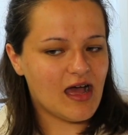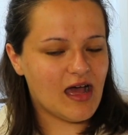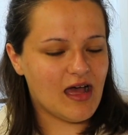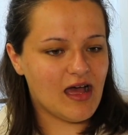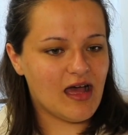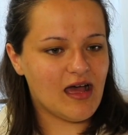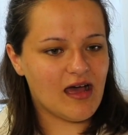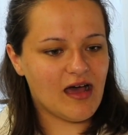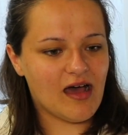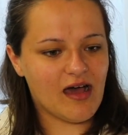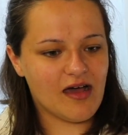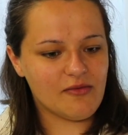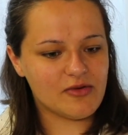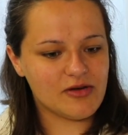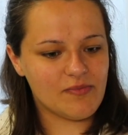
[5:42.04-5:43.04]

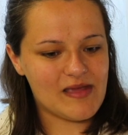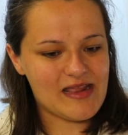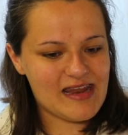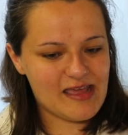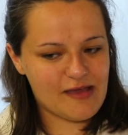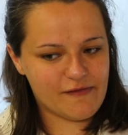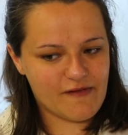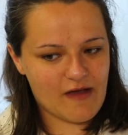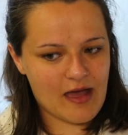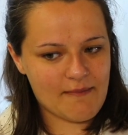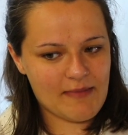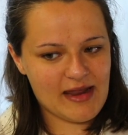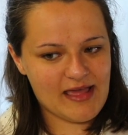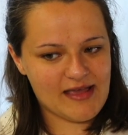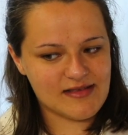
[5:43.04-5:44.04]
I want to be near
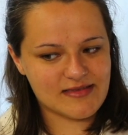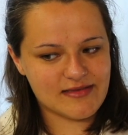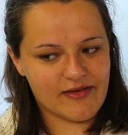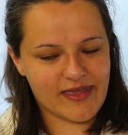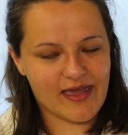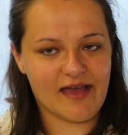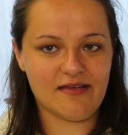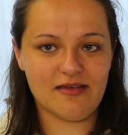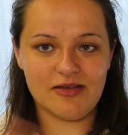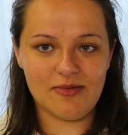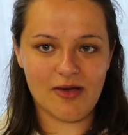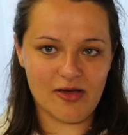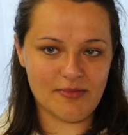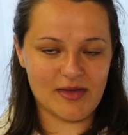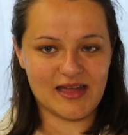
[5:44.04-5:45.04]
family so I can go
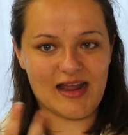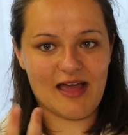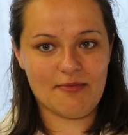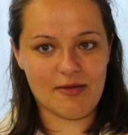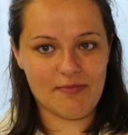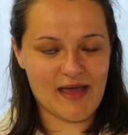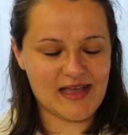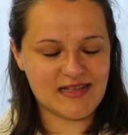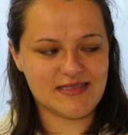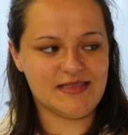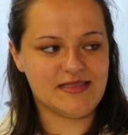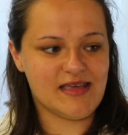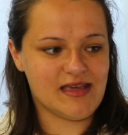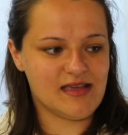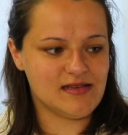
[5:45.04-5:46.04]
home, I can have my pets
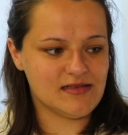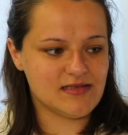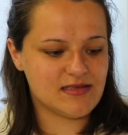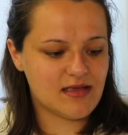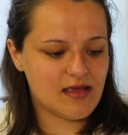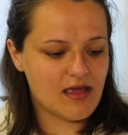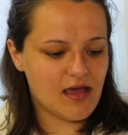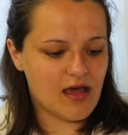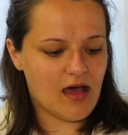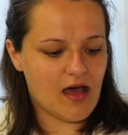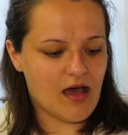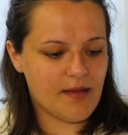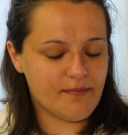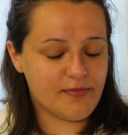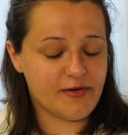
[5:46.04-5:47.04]
and things.
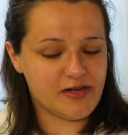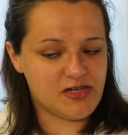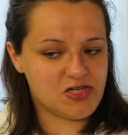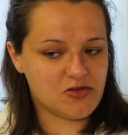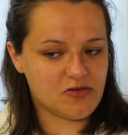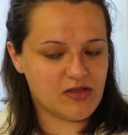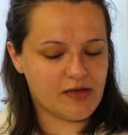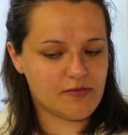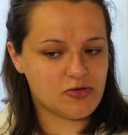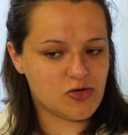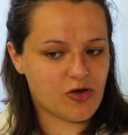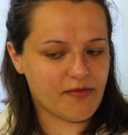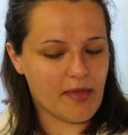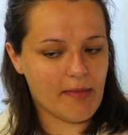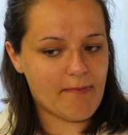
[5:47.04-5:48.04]
I'm pretty sure they would
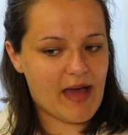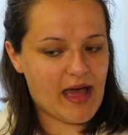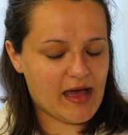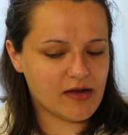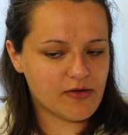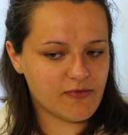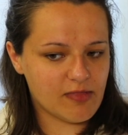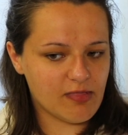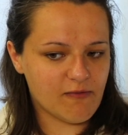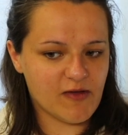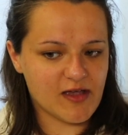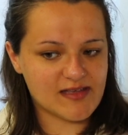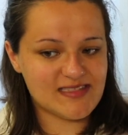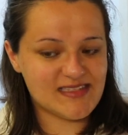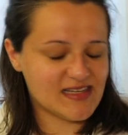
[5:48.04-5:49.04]
drive me mad within the
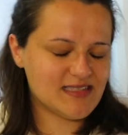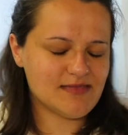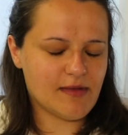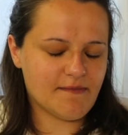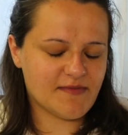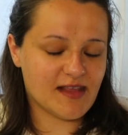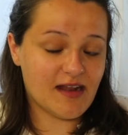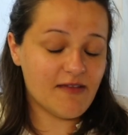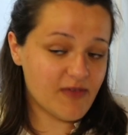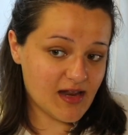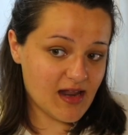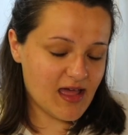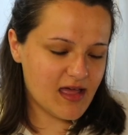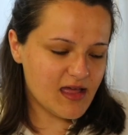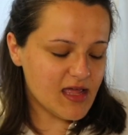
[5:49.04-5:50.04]
first 6 months of living
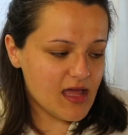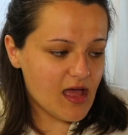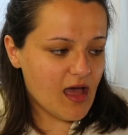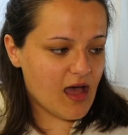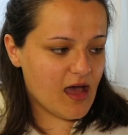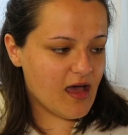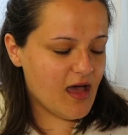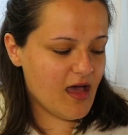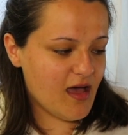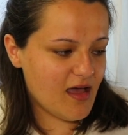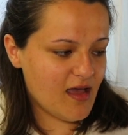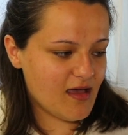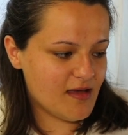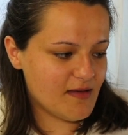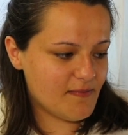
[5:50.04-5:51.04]
there.
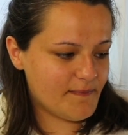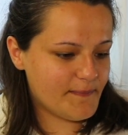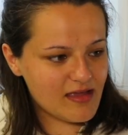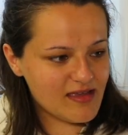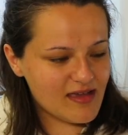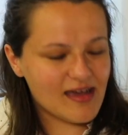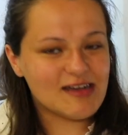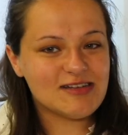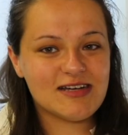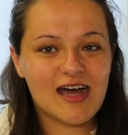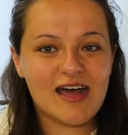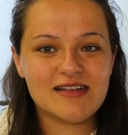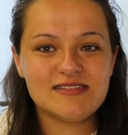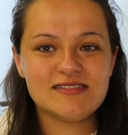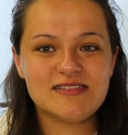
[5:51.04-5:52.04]

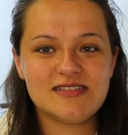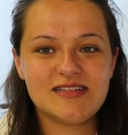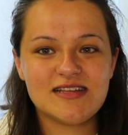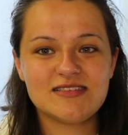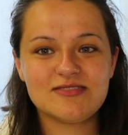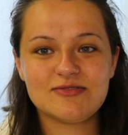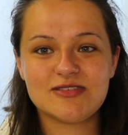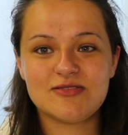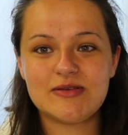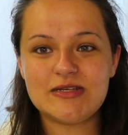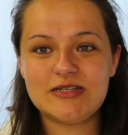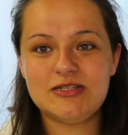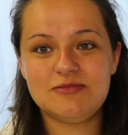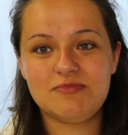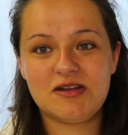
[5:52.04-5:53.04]
And there's also
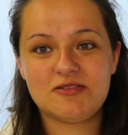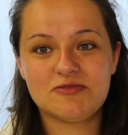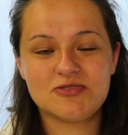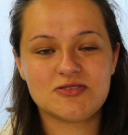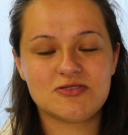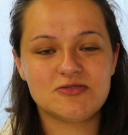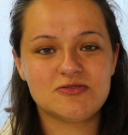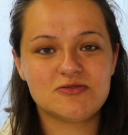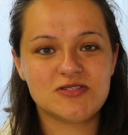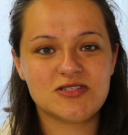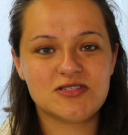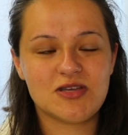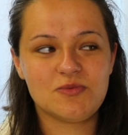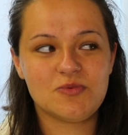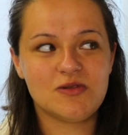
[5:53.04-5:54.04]
a new medical school which
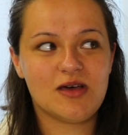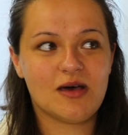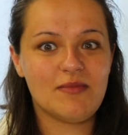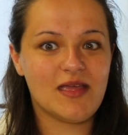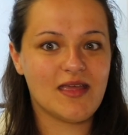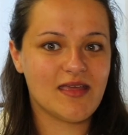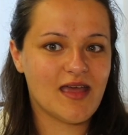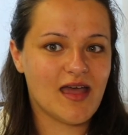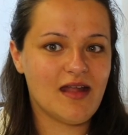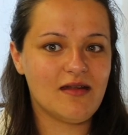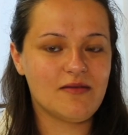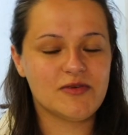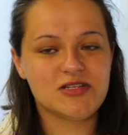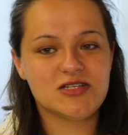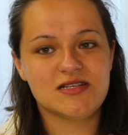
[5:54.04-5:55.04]
has opened up in
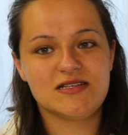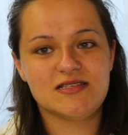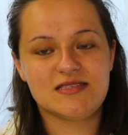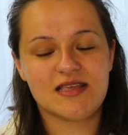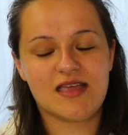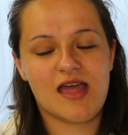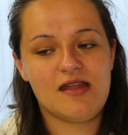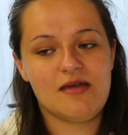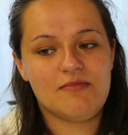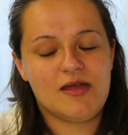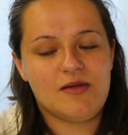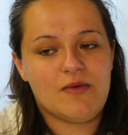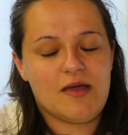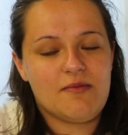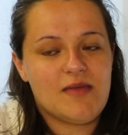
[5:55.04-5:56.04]
Kent, which is the Kent and
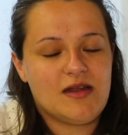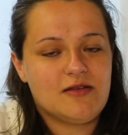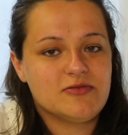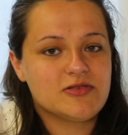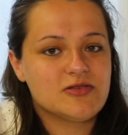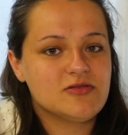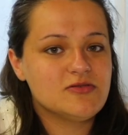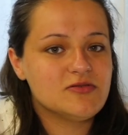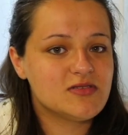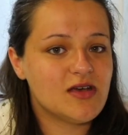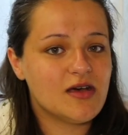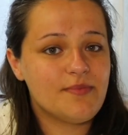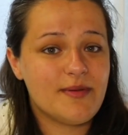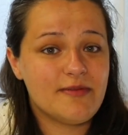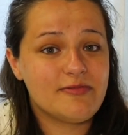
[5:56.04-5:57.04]
Medway Medical School, so
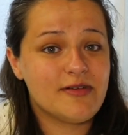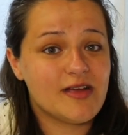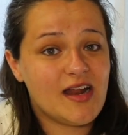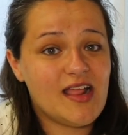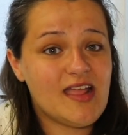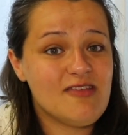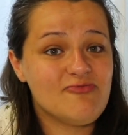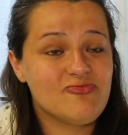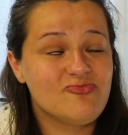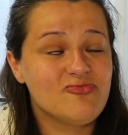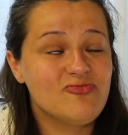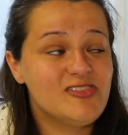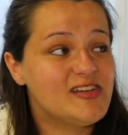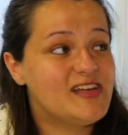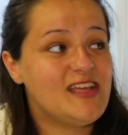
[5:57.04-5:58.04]
I'd be really,
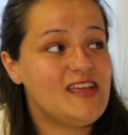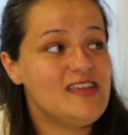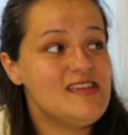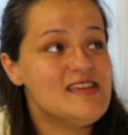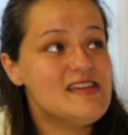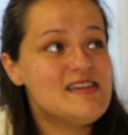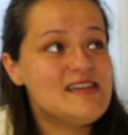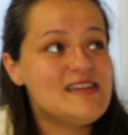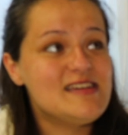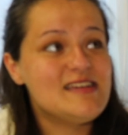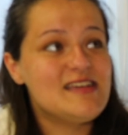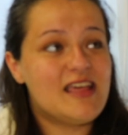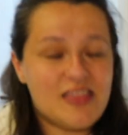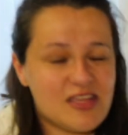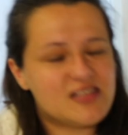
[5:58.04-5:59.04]
really
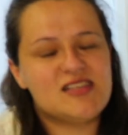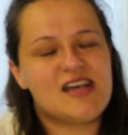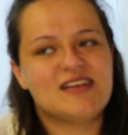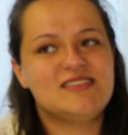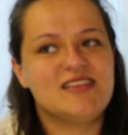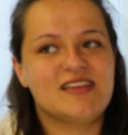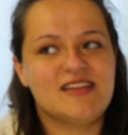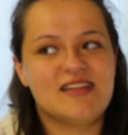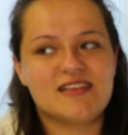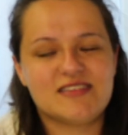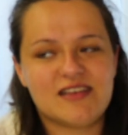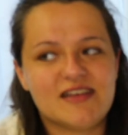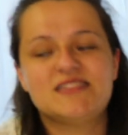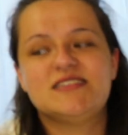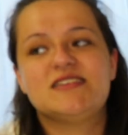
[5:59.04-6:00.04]
enthusiastic and
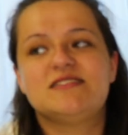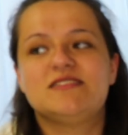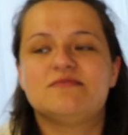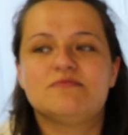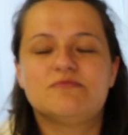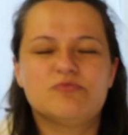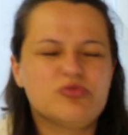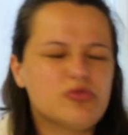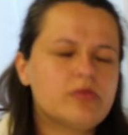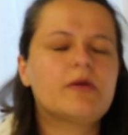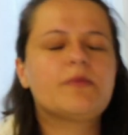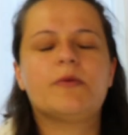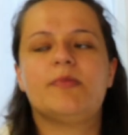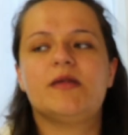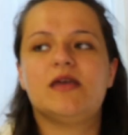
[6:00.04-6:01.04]
excited and
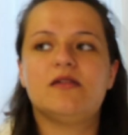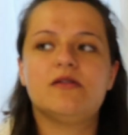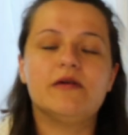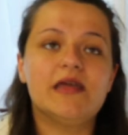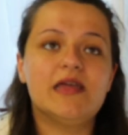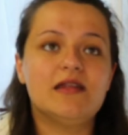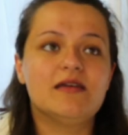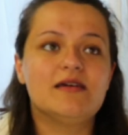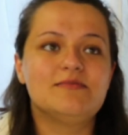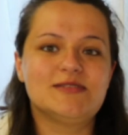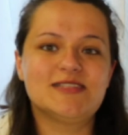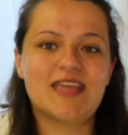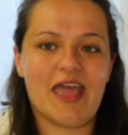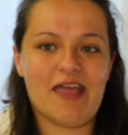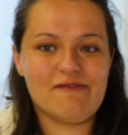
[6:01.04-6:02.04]
probably annoying them
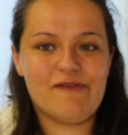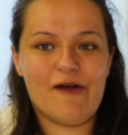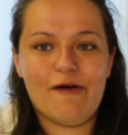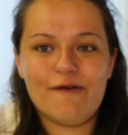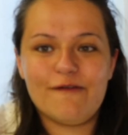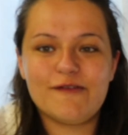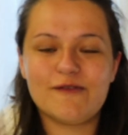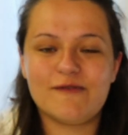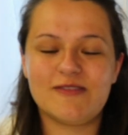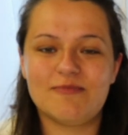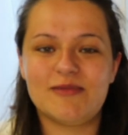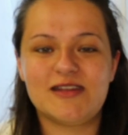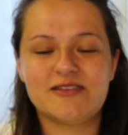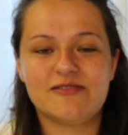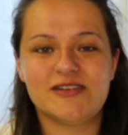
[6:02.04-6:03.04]
to get involved with the
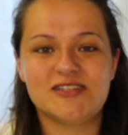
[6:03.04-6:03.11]
medical